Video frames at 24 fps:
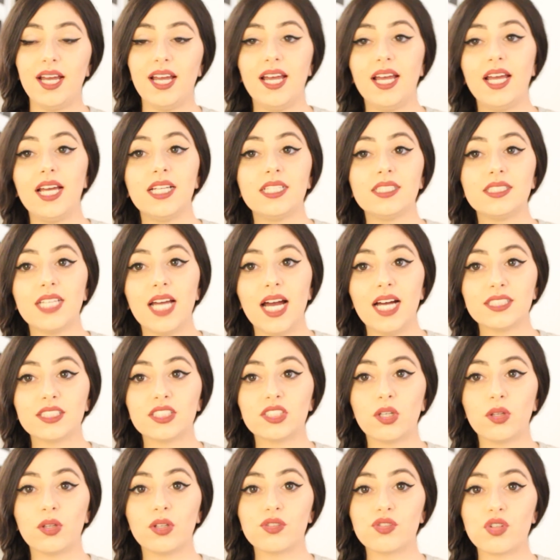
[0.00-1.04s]
And yeah,
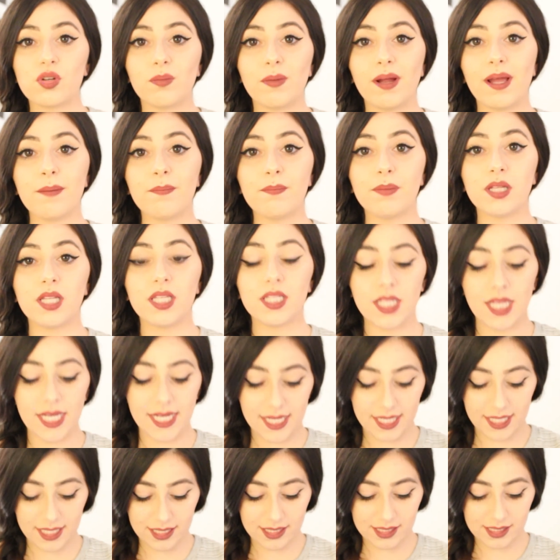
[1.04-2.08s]
so those are my
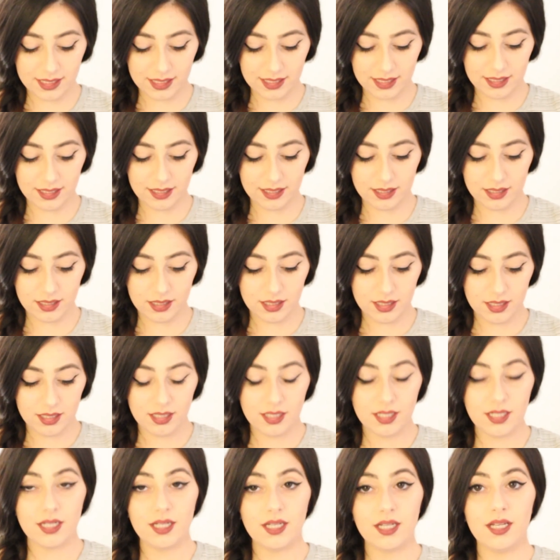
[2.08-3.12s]
plans and
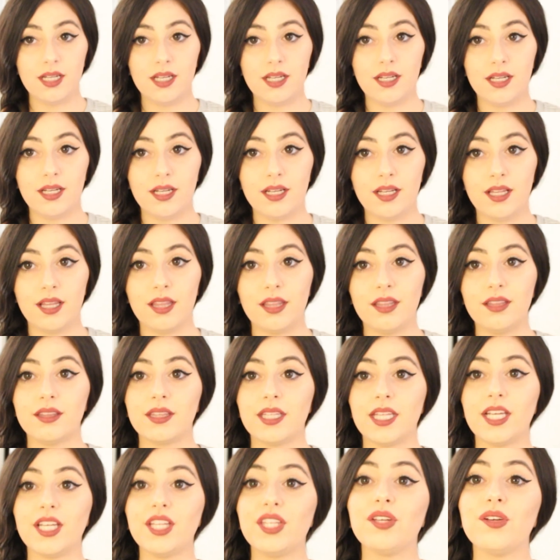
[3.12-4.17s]

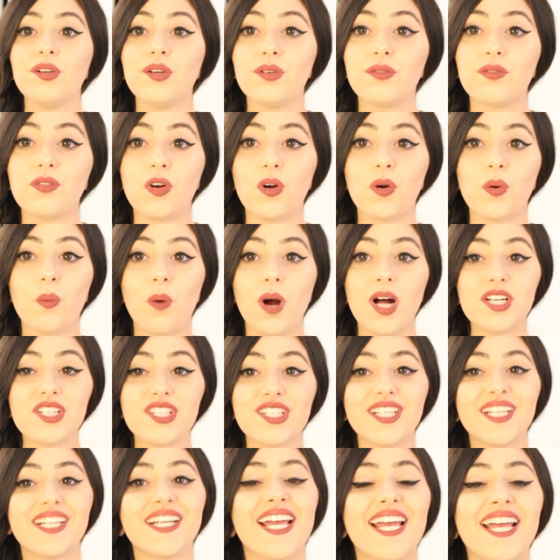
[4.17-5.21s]
thank you for
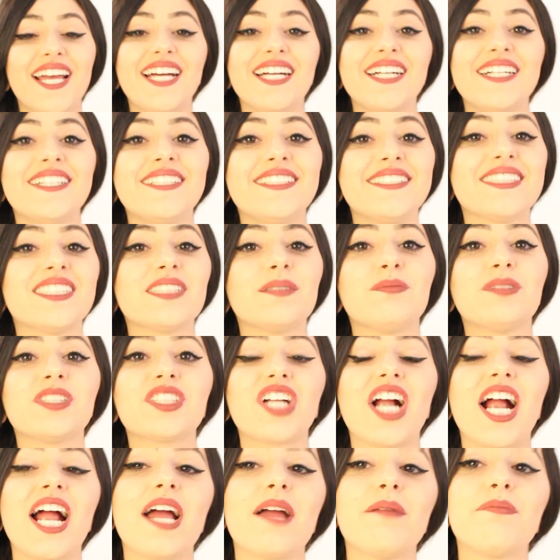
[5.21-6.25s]
watching and
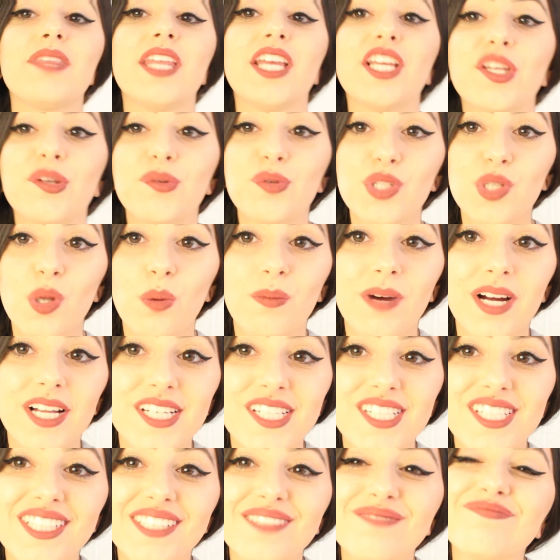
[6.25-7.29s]
subscribe. Thank you so
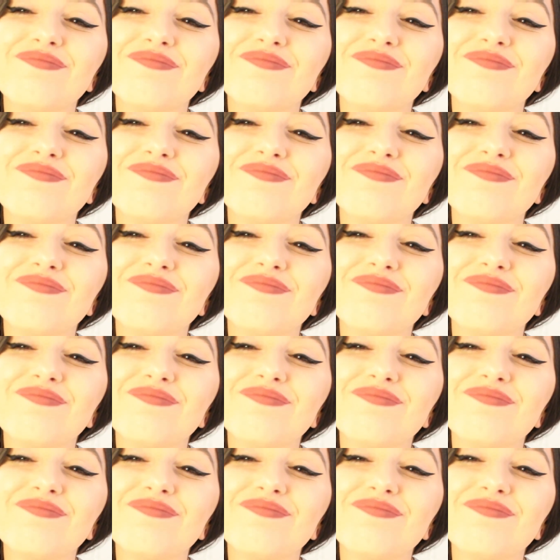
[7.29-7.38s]
much.